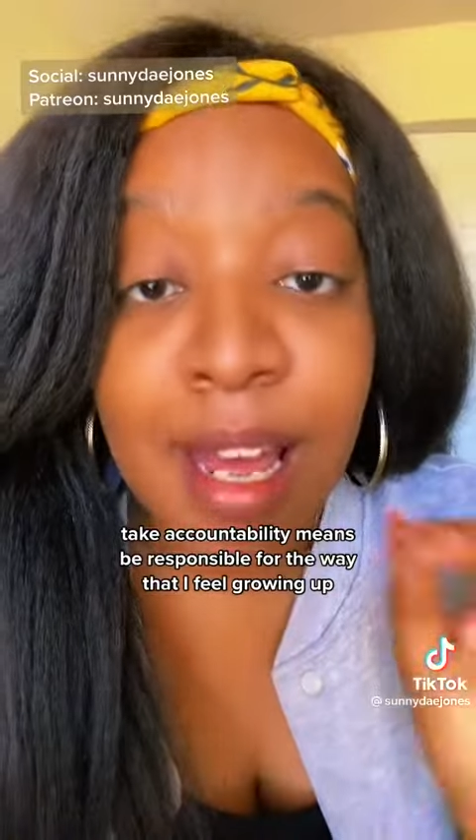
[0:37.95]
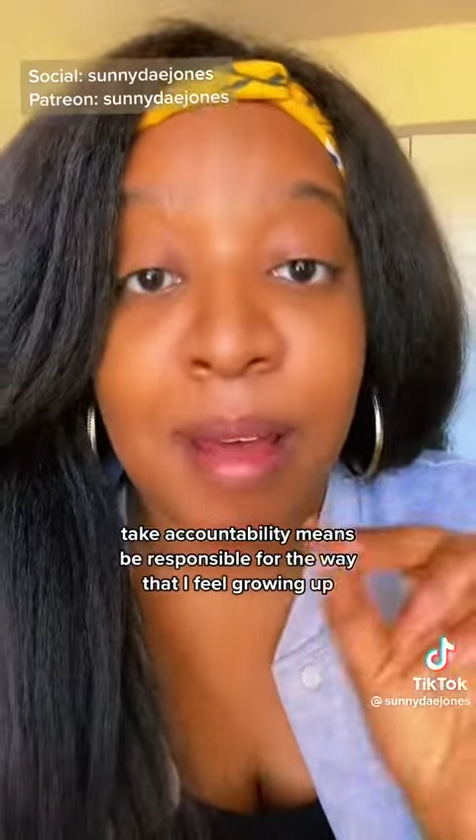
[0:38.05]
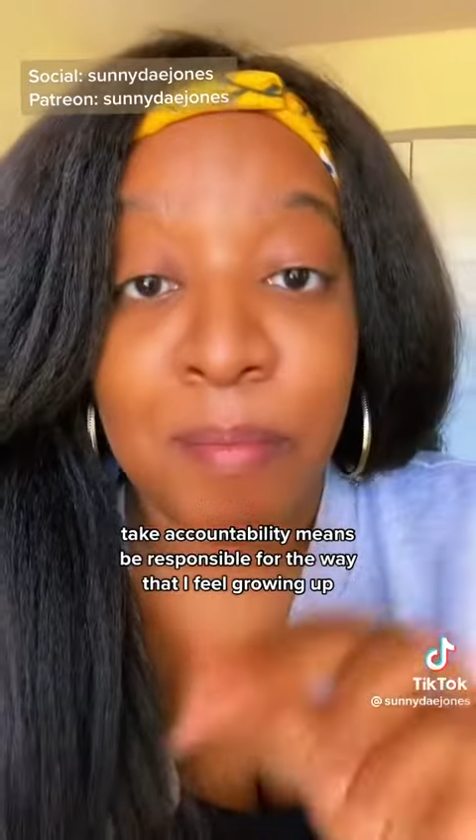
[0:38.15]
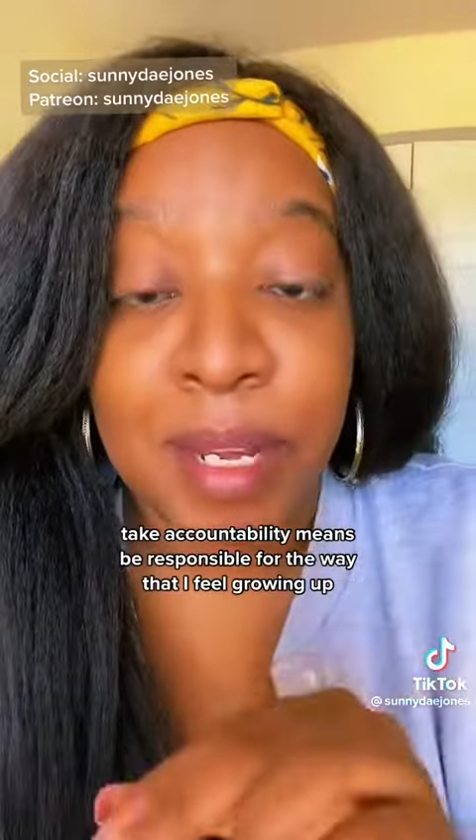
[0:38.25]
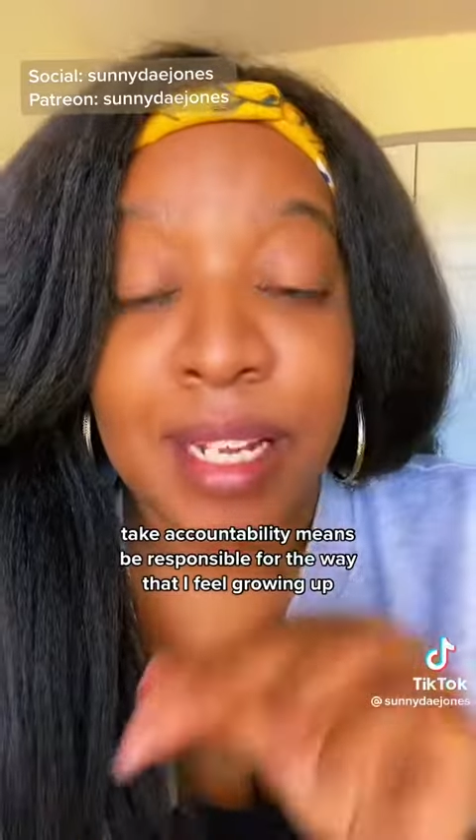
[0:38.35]

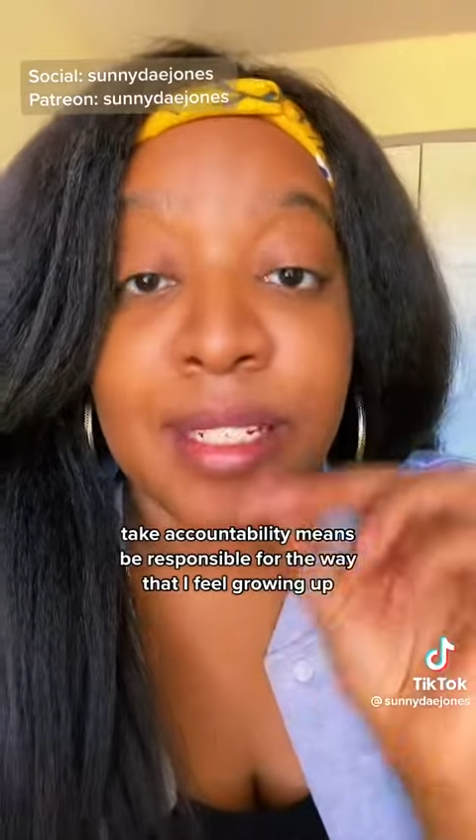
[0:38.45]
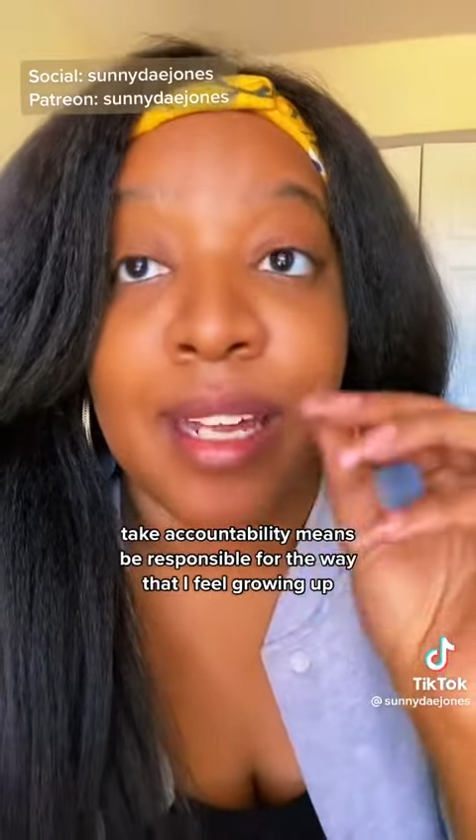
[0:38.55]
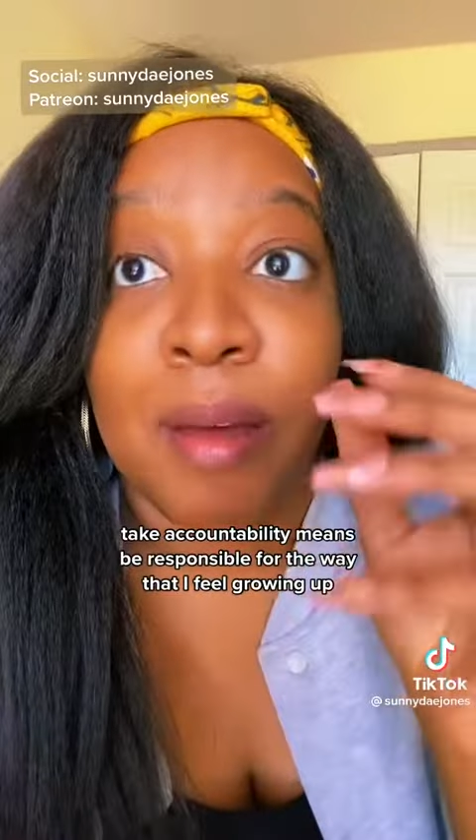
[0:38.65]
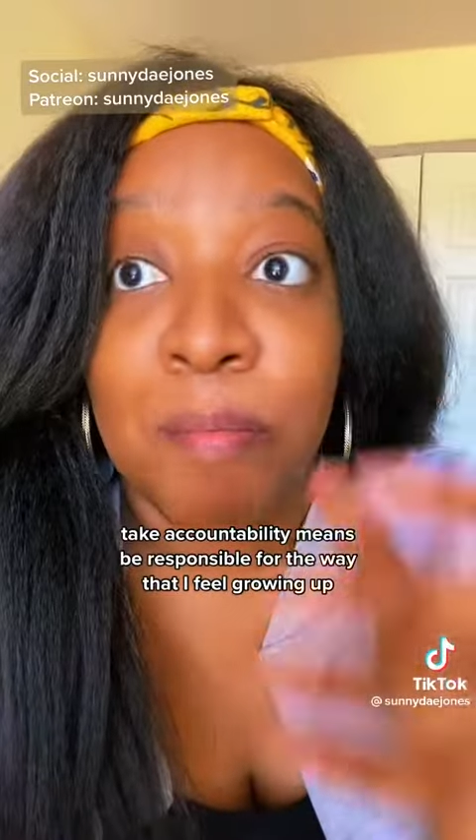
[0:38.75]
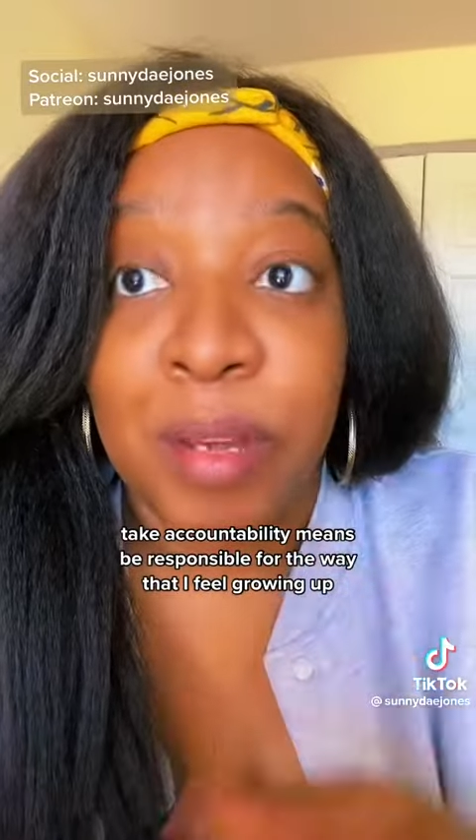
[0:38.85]
means
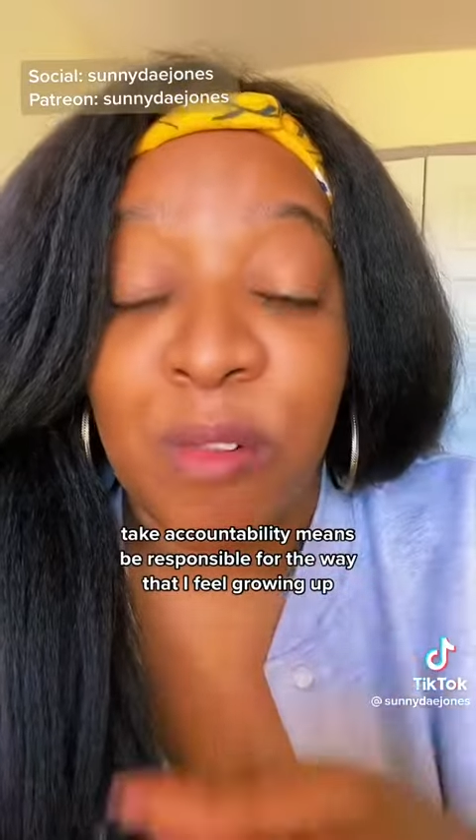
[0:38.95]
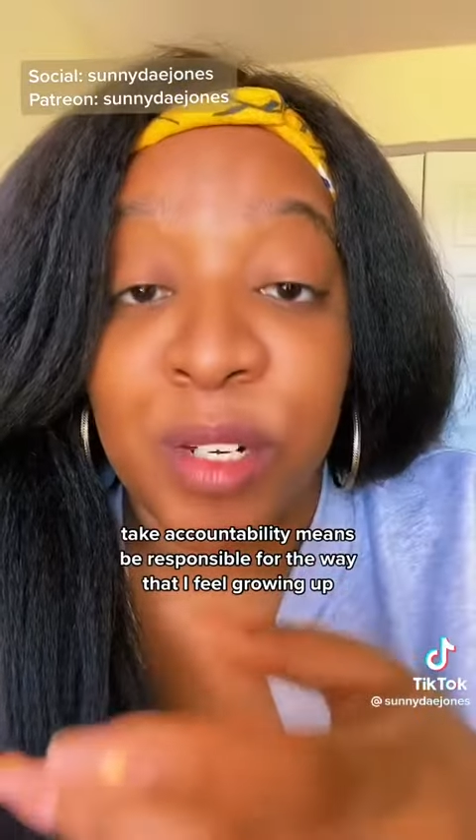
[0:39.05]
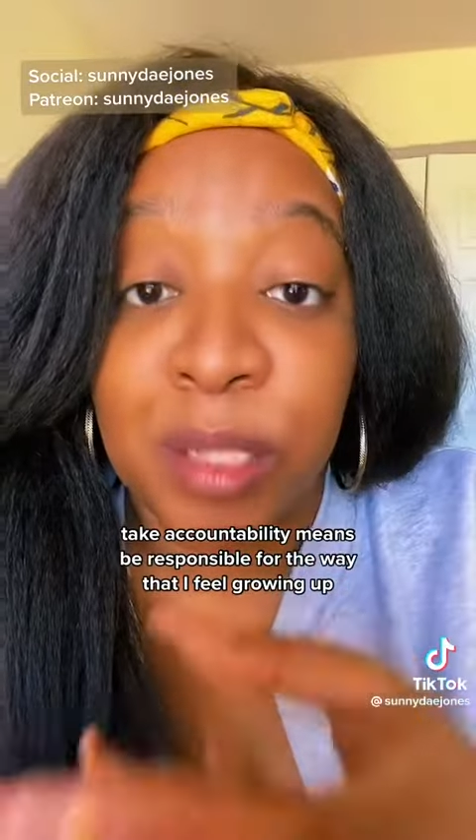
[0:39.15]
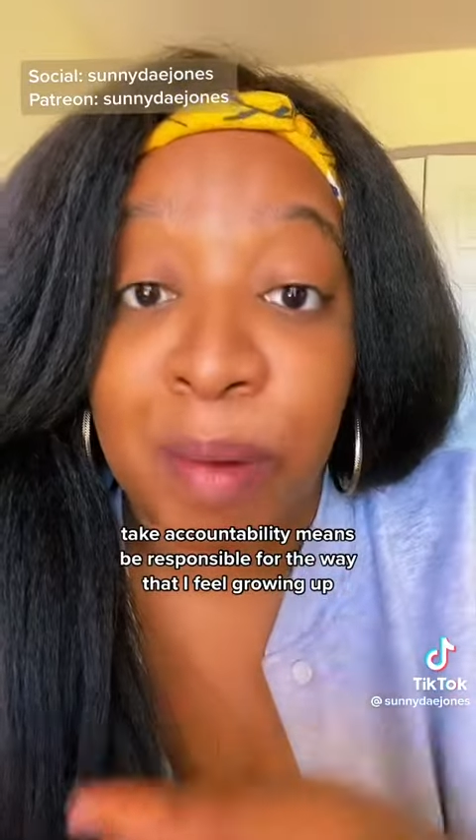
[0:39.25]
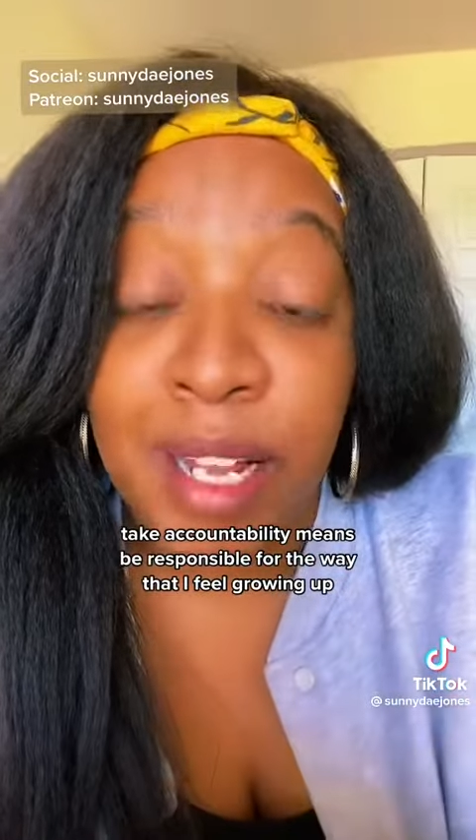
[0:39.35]
be
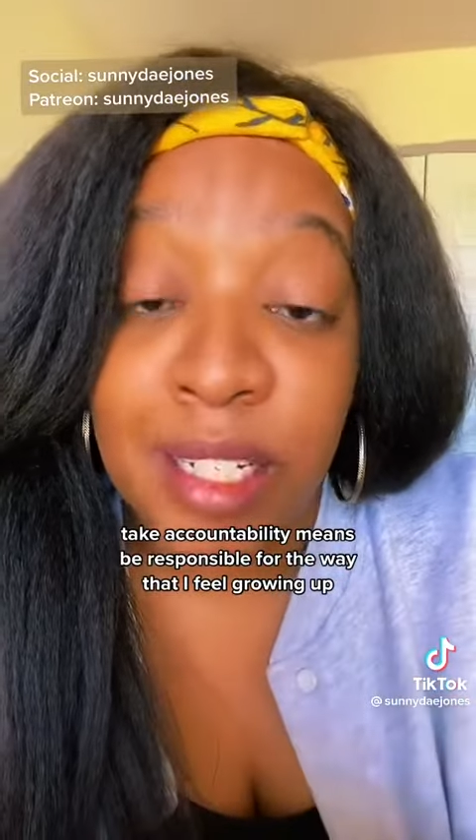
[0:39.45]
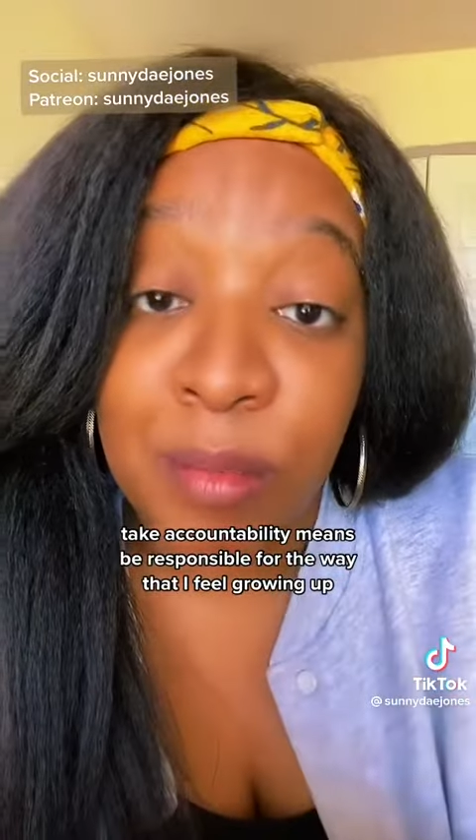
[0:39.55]
responsible